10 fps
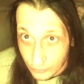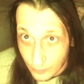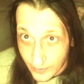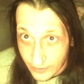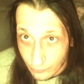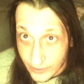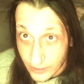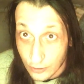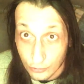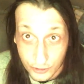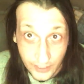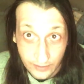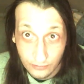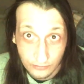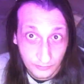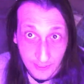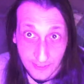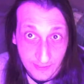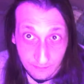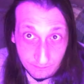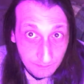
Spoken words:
to my real channel, and I